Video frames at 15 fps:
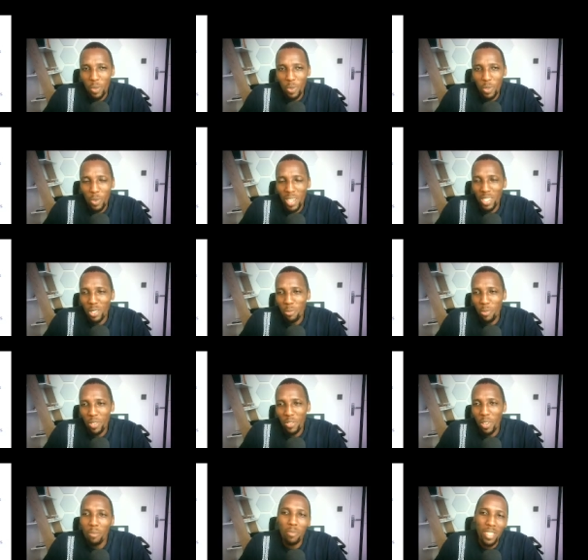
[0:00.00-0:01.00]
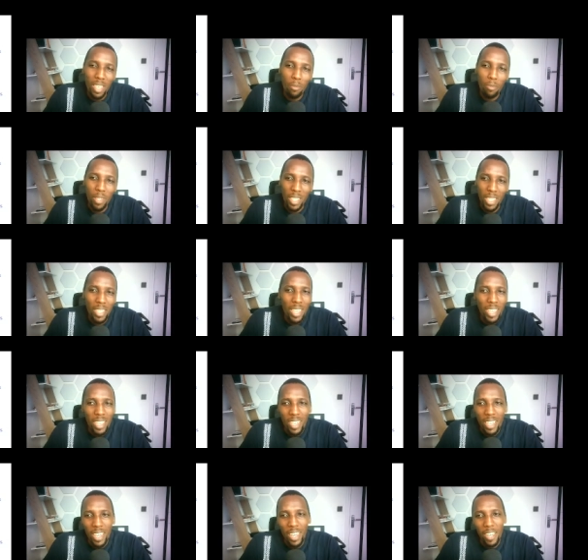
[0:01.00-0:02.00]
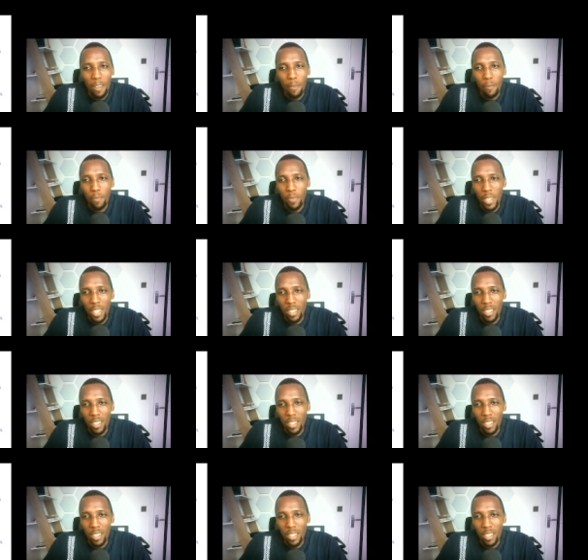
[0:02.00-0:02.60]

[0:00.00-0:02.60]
we would want to perform sampling, and